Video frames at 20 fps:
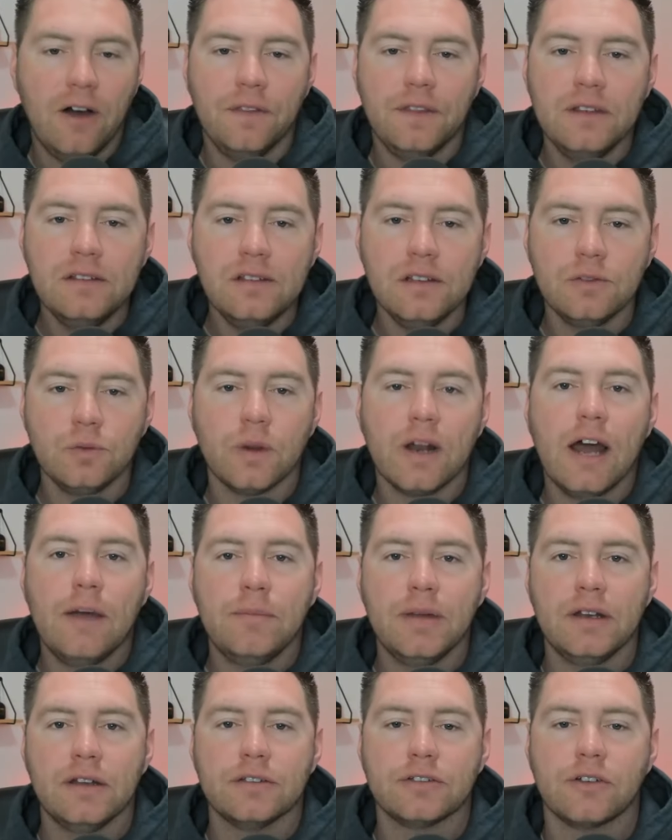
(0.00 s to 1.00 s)
this is what I've
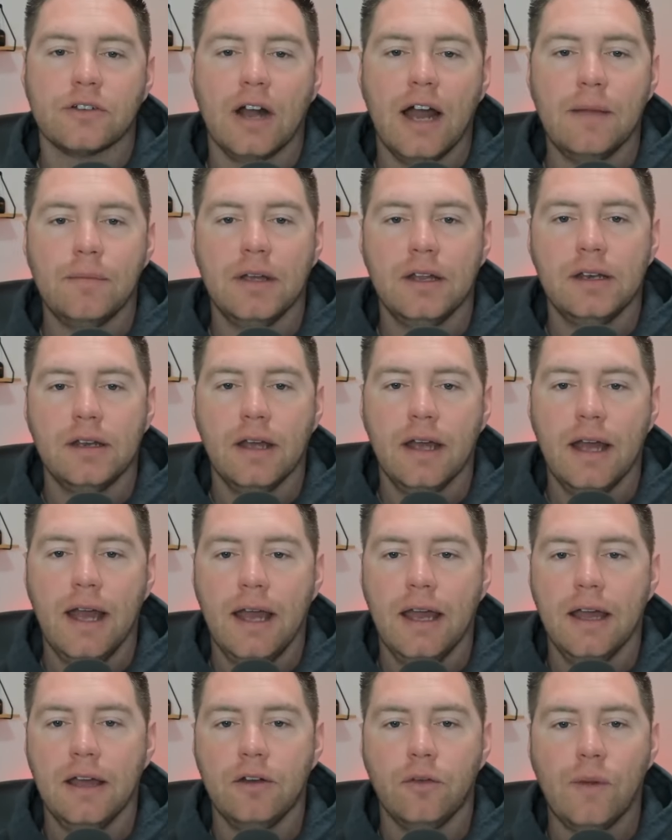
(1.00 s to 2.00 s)
been describing,
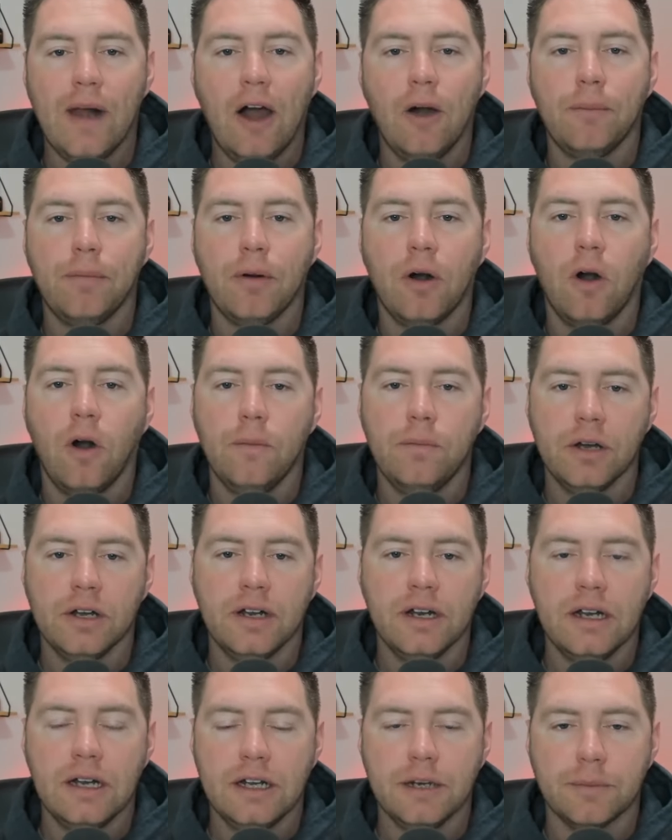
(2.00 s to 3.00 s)
and Raoul Paul
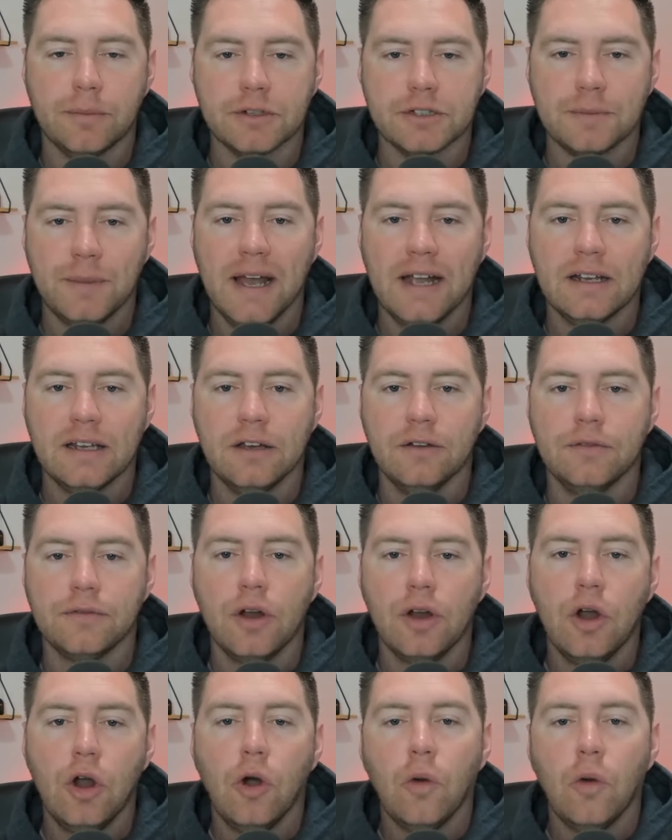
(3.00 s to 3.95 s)
putting it into perspective.